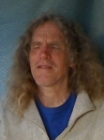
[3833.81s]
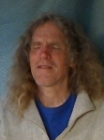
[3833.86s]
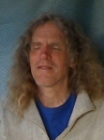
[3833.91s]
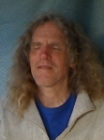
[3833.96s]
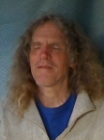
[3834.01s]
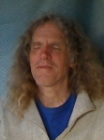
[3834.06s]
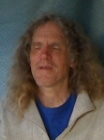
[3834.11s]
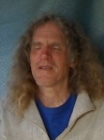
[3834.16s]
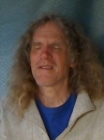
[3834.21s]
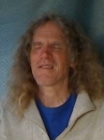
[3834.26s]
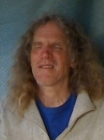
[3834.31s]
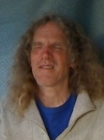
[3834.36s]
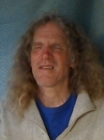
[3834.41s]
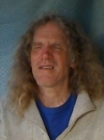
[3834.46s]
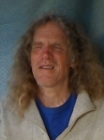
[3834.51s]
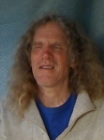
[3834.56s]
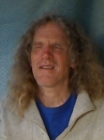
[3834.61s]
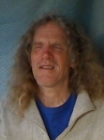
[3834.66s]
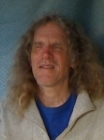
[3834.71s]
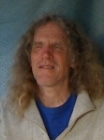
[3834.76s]
You know, because,
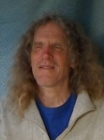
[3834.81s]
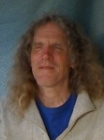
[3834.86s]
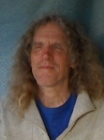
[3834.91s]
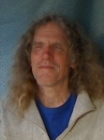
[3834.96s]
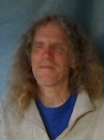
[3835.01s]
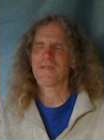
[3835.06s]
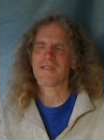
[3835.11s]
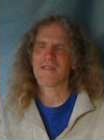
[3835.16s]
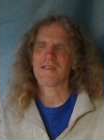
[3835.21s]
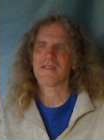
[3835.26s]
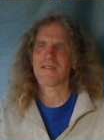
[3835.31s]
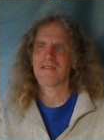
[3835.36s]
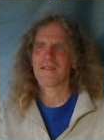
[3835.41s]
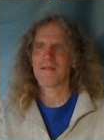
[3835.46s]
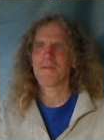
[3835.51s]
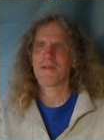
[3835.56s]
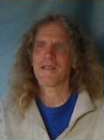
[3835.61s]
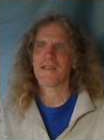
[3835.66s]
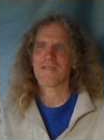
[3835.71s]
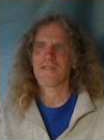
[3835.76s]
yeah, I'm risking
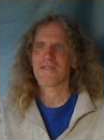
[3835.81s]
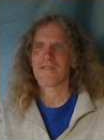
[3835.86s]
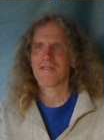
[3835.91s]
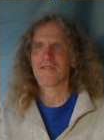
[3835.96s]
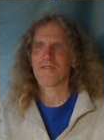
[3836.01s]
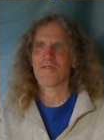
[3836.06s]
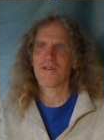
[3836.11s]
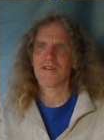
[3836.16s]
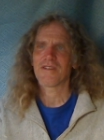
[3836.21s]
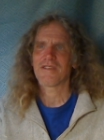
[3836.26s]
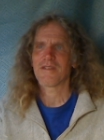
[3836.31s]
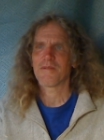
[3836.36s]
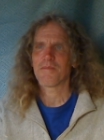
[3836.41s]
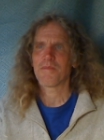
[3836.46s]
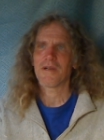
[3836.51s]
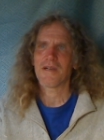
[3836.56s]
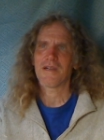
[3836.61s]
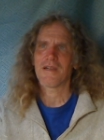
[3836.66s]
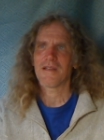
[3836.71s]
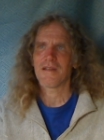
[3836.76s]
somebody else's torture,
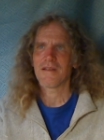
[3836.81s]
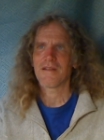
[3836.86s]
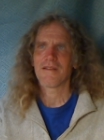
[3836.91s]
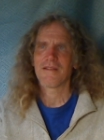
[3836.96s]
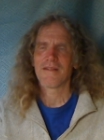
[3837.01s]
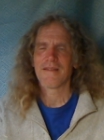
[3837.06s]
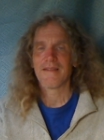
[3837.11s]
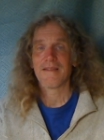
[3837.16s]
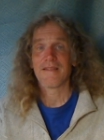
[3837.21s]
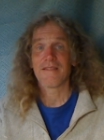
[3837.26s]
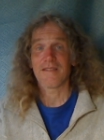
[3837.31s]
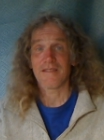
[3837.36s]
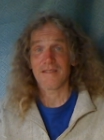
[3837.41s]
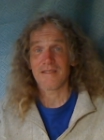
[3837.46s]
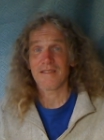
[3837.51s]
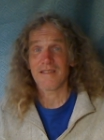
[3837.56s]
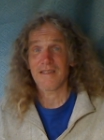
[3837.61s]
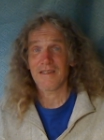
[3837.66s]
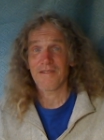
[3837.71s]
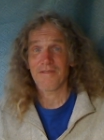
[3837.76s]
but it's a
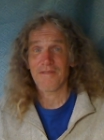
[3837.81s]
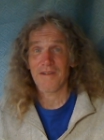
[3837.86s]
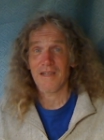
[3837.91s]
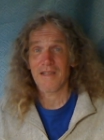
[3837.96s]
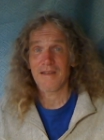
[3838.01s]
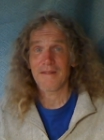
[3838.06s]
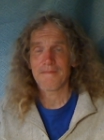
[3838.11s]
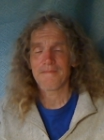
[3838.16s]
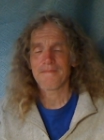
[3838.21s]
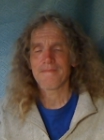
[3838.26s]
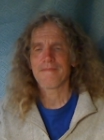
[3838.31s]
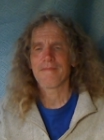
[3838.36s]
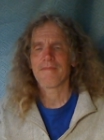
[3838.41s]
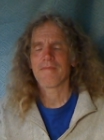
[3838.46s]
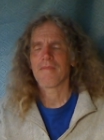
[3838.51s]
cigarette.